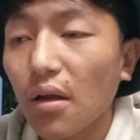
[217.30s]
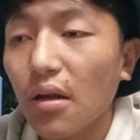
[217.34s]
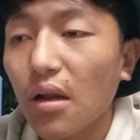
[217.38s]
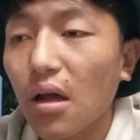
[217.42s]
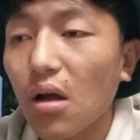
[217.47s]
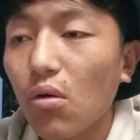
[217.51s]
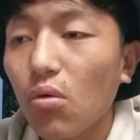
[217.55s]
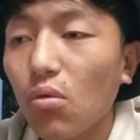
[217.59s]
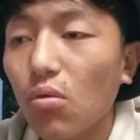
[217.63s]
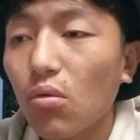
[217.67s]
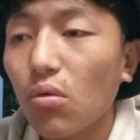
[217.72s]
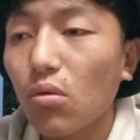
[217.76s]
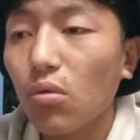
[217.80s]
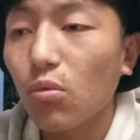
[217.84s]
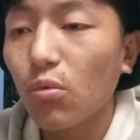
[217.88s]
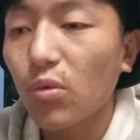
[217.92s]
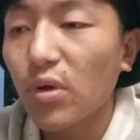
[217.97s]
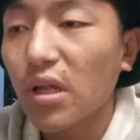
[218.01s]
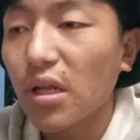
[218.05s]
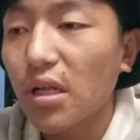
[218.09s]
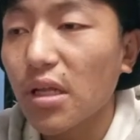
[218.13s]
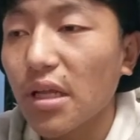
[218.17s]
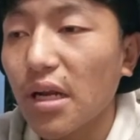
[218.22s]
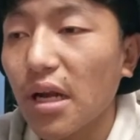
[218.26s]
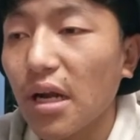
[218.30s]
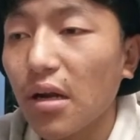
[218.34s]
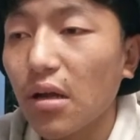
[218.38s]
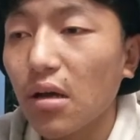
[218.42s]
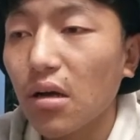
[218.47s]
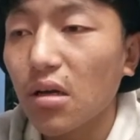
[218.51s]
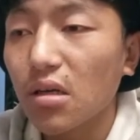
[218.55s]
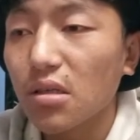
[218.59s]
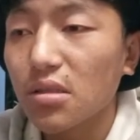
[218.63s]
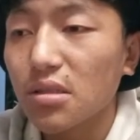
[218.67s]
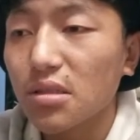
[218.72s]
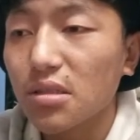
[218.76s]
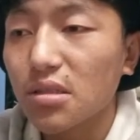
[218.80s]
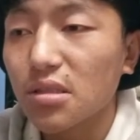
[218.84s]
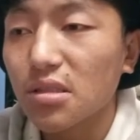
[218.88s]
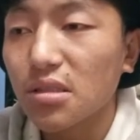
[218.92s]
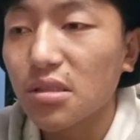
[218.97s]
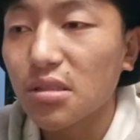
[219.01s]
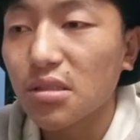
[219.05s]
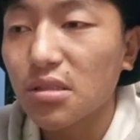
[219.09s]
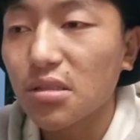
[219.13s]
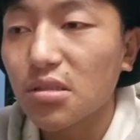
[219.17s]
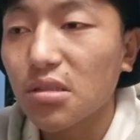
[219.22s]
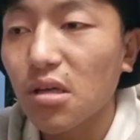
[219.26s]
Now we'll create a
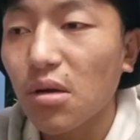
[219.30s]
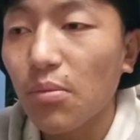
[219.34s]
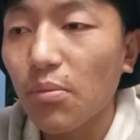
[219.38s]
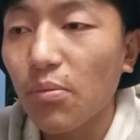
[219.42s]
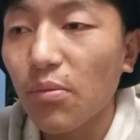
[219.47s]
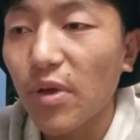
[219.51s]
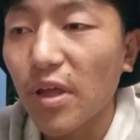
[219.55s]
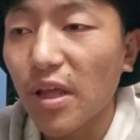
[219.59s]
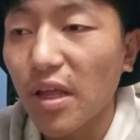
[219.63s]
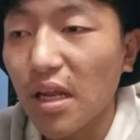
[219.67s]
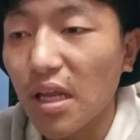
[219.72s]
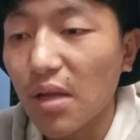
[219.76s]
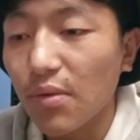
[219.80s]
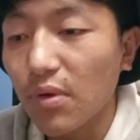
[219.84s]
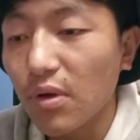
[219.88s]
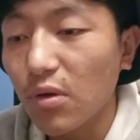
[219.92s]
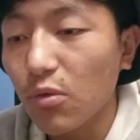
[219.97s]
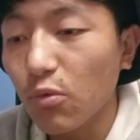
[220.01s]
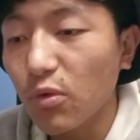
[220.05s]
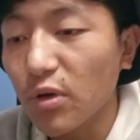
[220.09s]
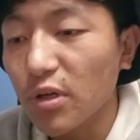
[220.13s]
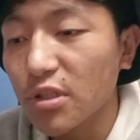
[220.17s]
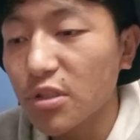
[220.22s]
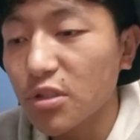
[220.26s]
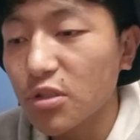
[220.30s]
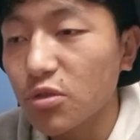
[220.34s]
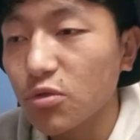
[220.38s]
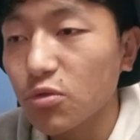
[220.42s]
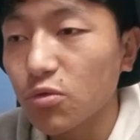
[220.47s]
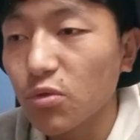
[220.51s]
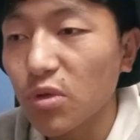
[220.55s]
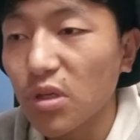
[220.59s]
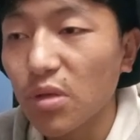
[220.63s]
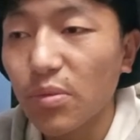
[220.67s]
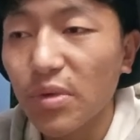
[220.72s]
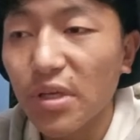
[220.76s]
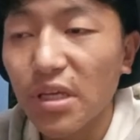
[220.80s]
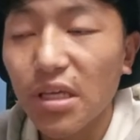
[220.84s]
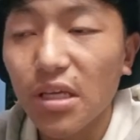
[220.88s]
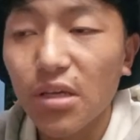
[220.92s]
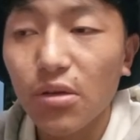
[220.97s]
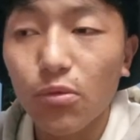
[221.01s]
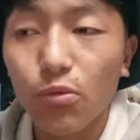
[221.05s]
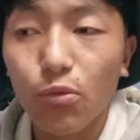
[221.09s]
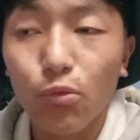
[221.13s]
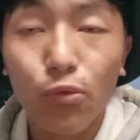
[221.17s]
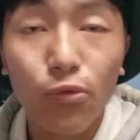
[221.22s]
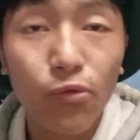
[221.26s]
sum variable which will
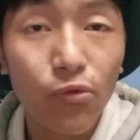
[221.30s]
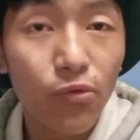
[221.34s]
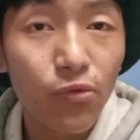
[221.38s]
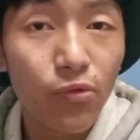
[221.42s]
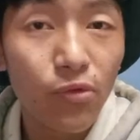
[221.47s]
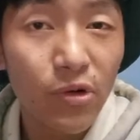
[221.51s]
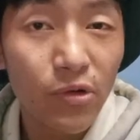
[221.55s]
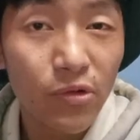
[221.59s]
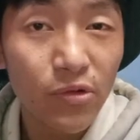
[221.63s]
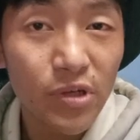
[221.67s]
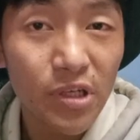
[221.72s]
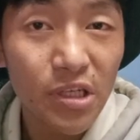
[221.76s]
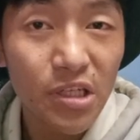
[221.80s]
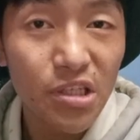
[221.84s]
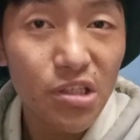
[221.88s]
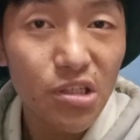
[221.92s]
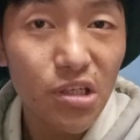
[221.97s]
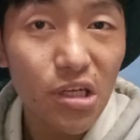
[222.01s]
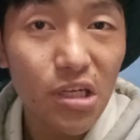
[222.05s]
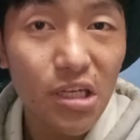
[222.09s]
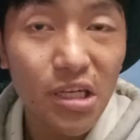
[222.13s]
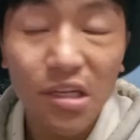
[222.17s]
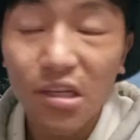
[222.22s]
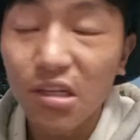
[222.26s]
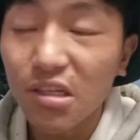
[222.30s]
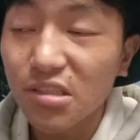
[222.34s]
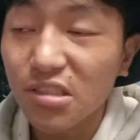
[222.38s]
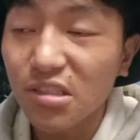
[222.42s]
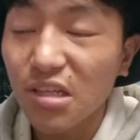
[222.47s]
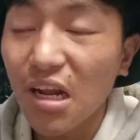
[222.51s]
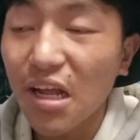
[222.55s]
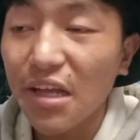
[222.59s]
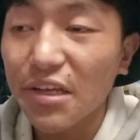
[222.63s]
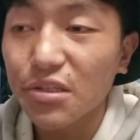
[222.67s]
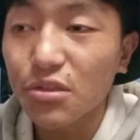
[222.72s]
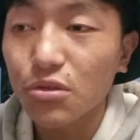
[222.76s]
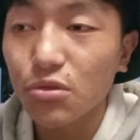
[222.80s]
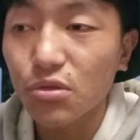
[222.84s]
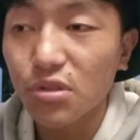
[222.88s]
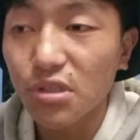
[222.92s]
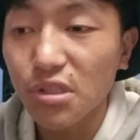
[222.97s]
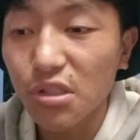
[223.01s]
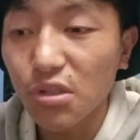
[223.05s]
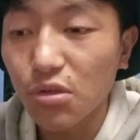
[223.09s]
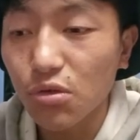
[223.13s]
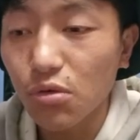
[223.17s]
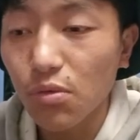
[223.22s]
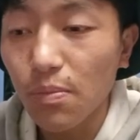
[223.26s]
be initially initialized
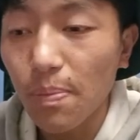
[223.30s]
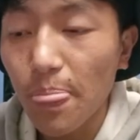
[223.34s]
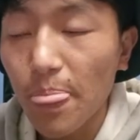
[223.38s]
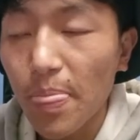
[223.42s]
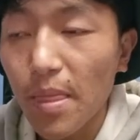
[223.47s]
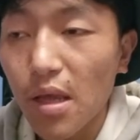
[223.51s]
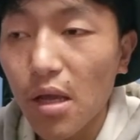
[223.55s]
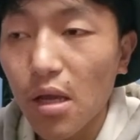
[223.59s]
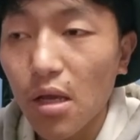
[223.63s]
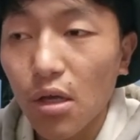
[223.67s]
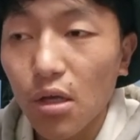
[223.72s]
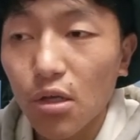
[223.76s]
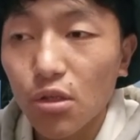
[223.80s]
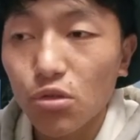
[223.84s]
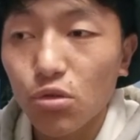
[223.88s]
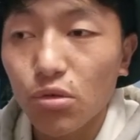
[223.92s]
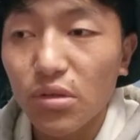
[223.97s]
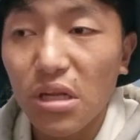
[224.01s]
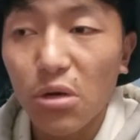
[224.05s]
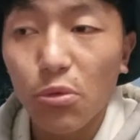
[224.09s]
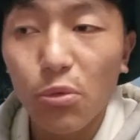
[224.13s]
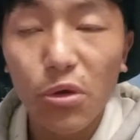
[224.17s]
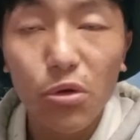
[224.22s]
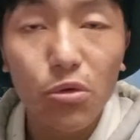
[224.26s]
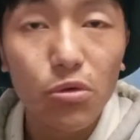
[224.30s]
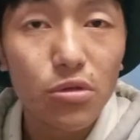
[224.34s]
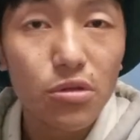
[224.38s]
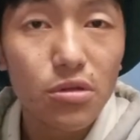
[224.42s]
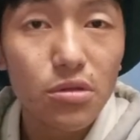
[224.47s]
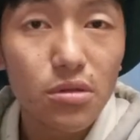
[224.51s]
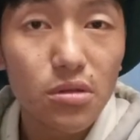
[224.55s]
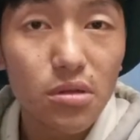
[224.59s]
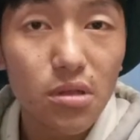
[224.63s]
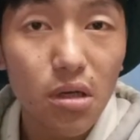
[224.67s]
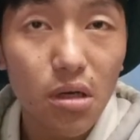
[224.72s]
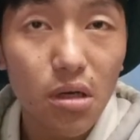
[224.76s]
to 0 so that we could